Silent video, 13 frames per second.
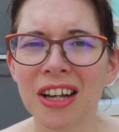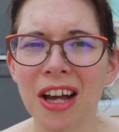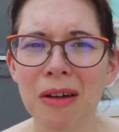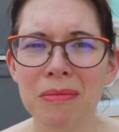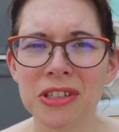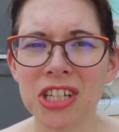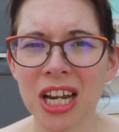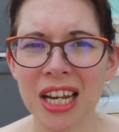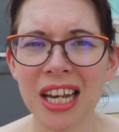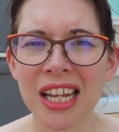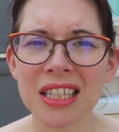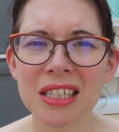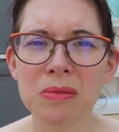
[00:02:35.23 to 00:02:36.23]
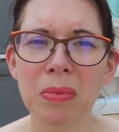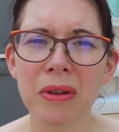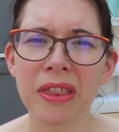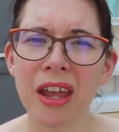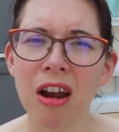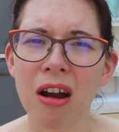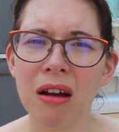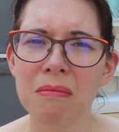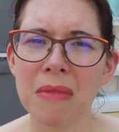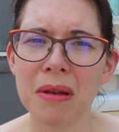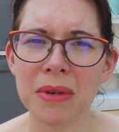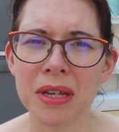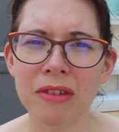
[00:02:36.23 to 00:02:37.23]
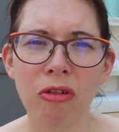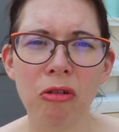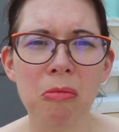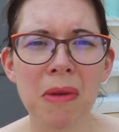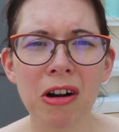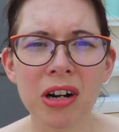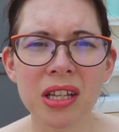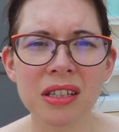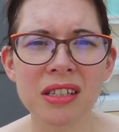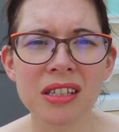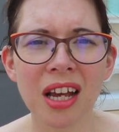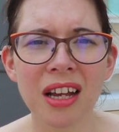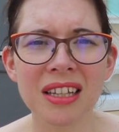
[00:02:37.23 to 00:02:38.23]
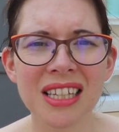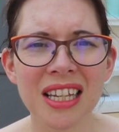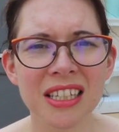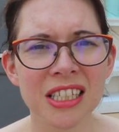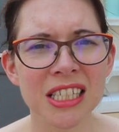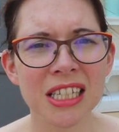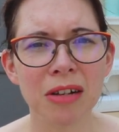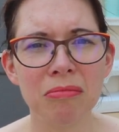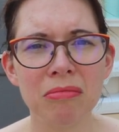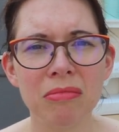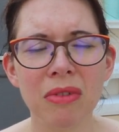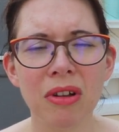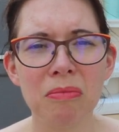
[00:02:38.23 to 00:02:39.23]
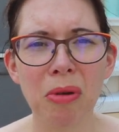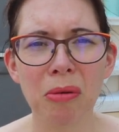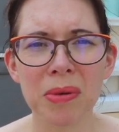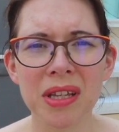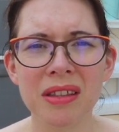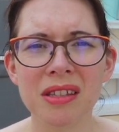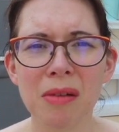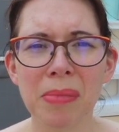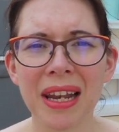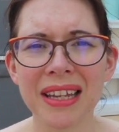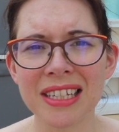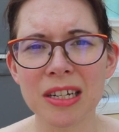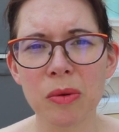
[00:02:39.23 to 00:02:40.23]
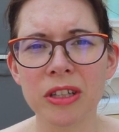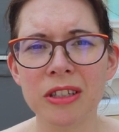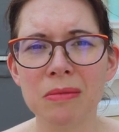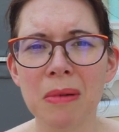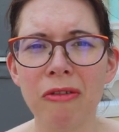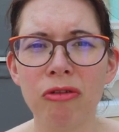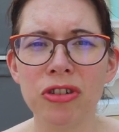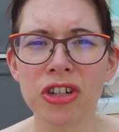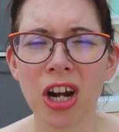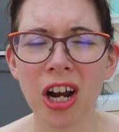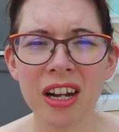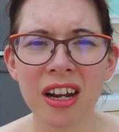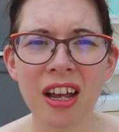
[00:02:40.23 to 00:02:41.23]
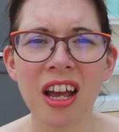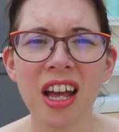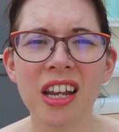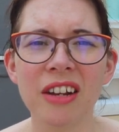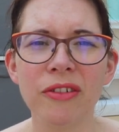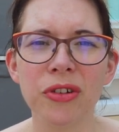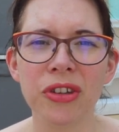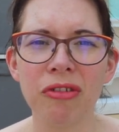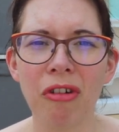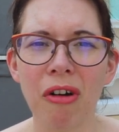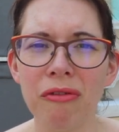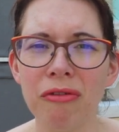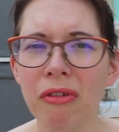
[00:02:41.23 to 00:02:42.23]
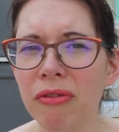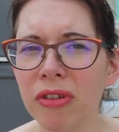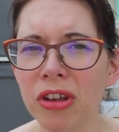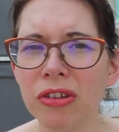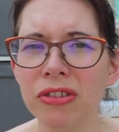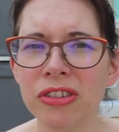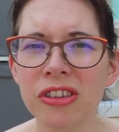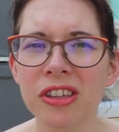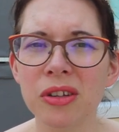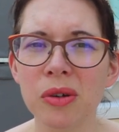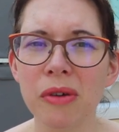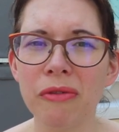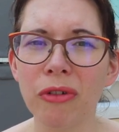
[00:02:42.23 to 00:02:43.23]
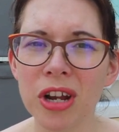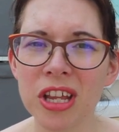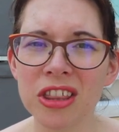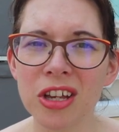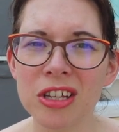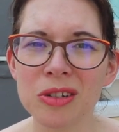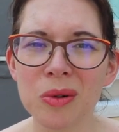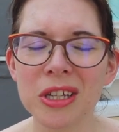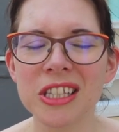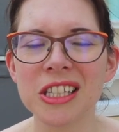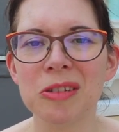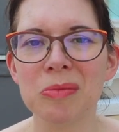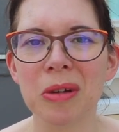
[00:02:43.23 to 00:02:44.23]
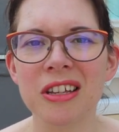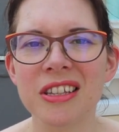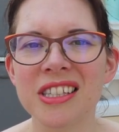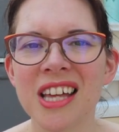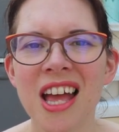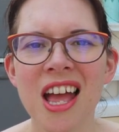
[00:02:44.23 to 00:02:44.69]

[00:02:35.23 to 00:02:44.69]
um, shared links, but they are maybe from American sites and some bobbins are plastic ones made from China and I've also read reviews to avoid those ones because